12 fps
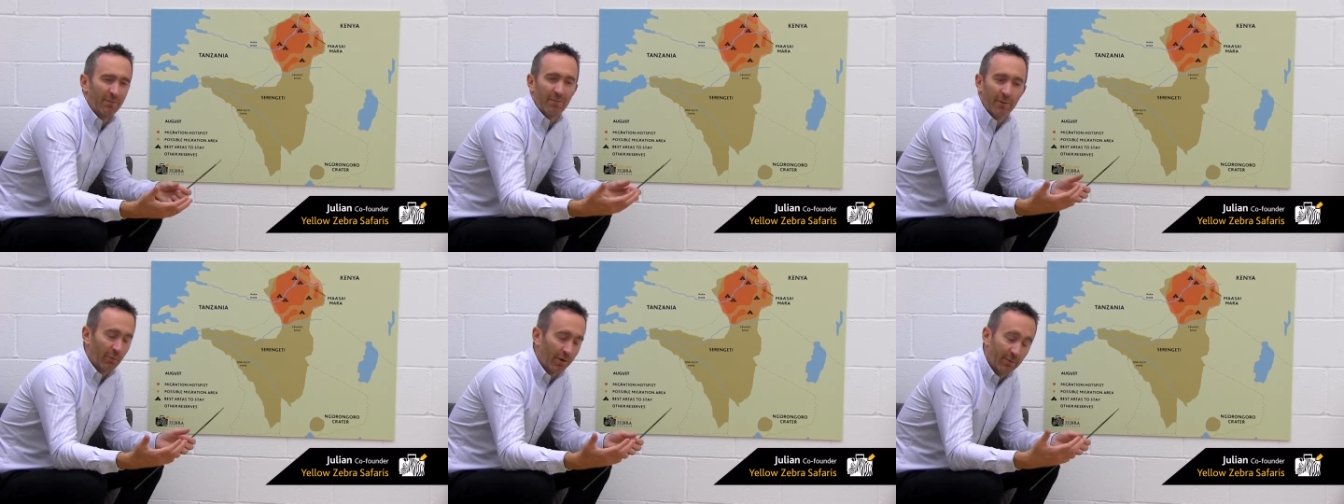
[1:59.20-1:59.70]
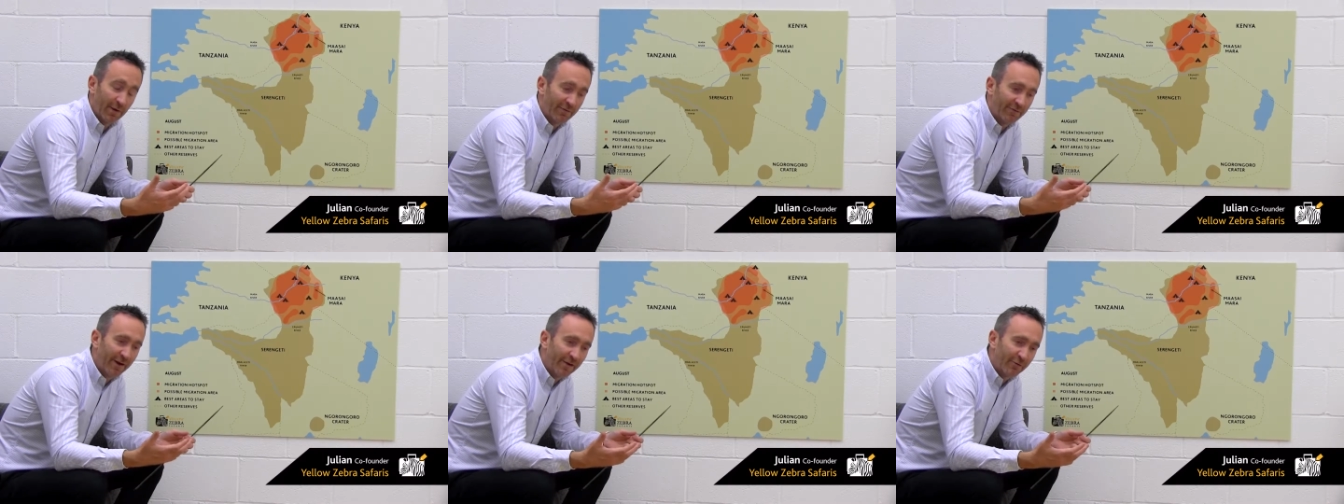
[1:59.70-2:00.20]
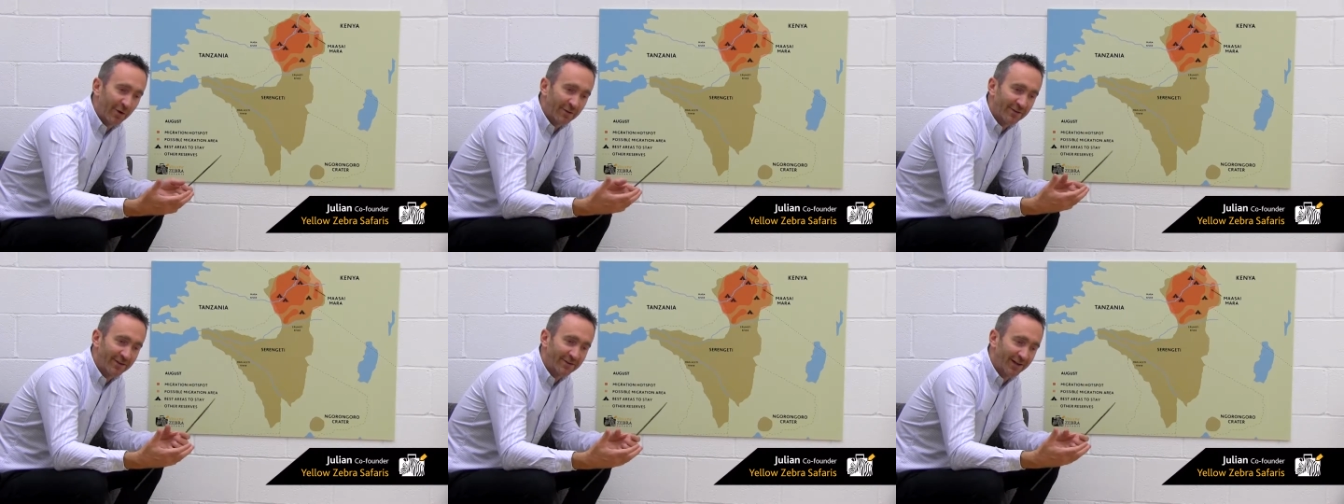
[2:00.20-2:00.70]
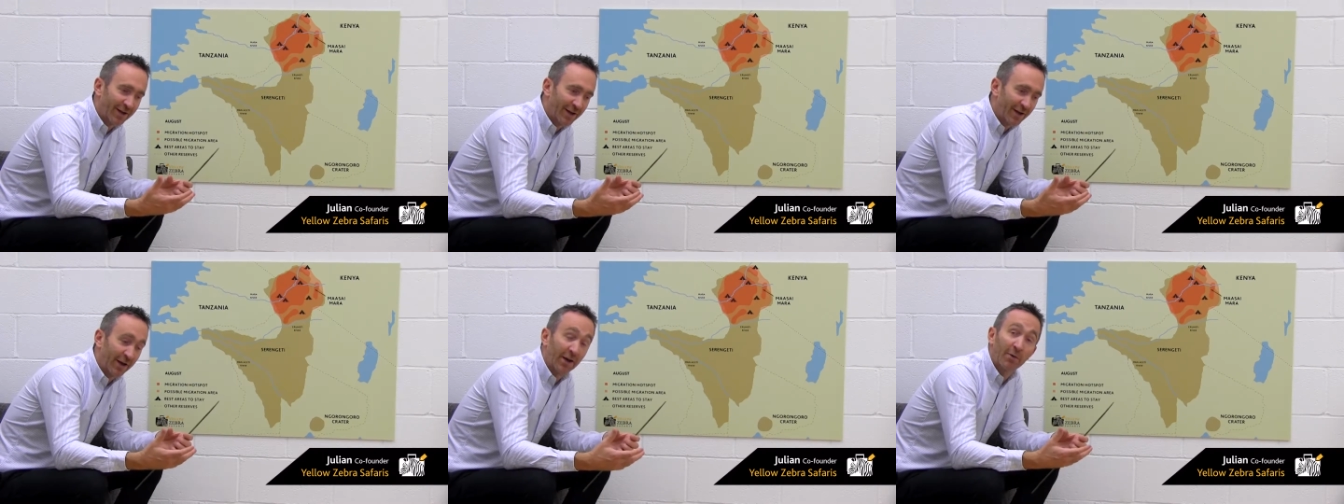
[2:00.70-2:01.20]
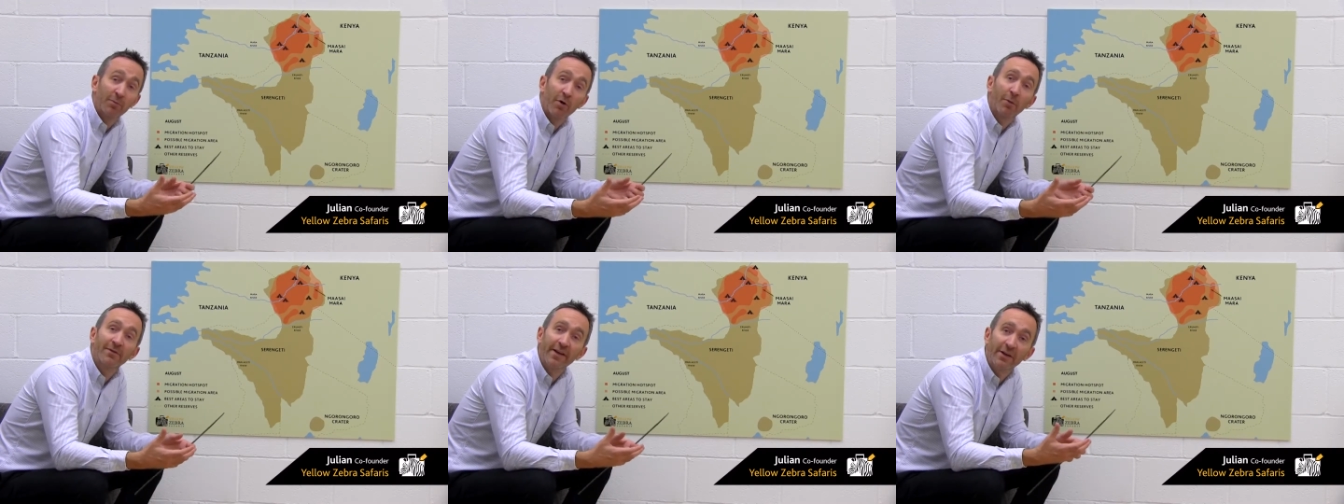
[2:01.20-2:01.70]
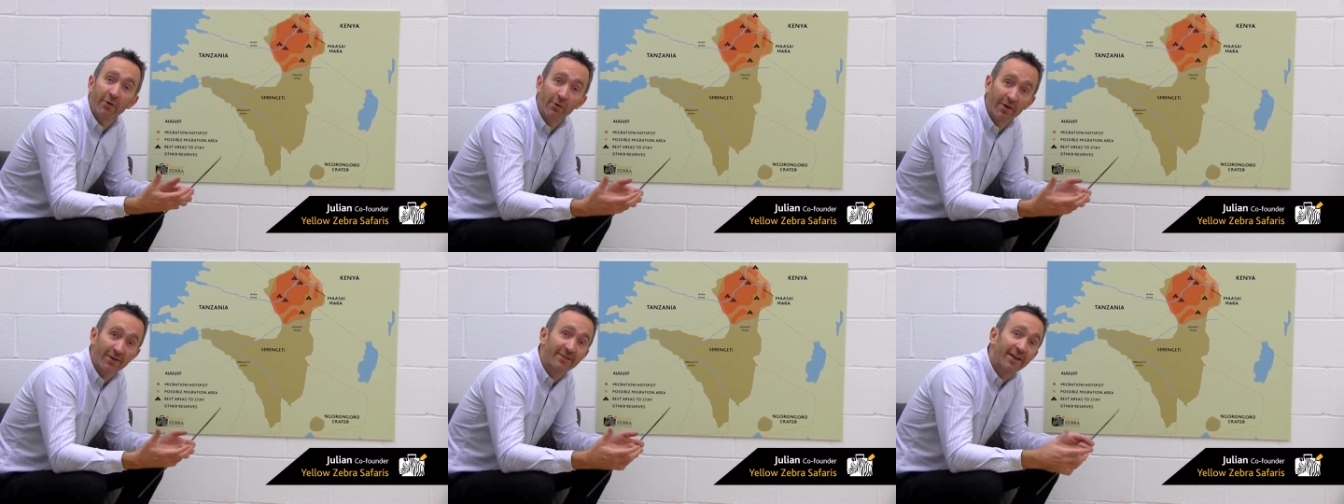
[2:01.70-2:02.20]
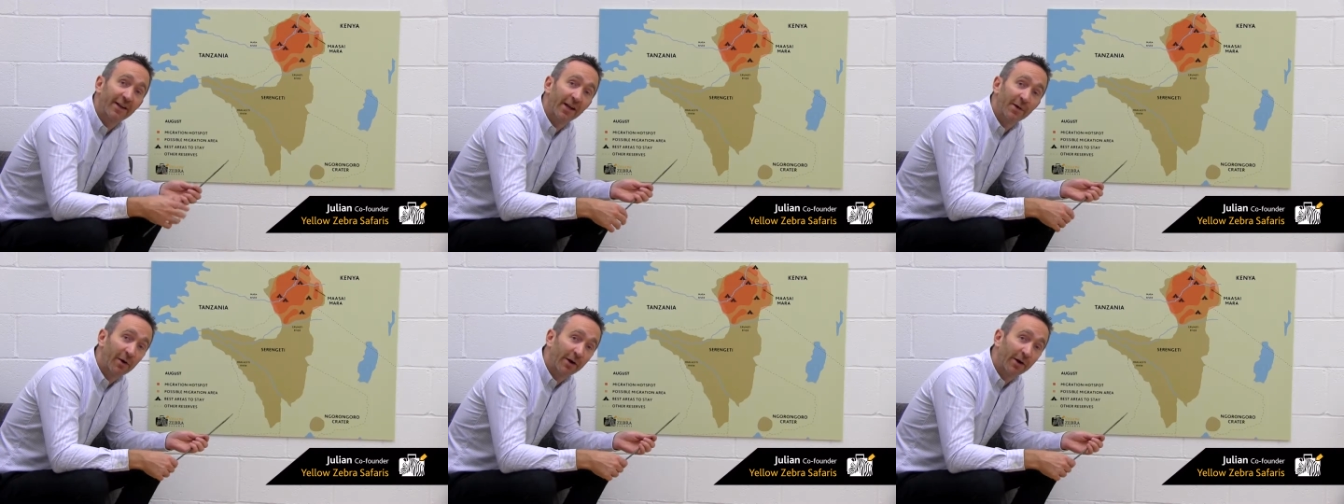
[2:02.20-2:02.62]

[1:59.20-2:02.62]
one of my favourites is a little property called Serengeti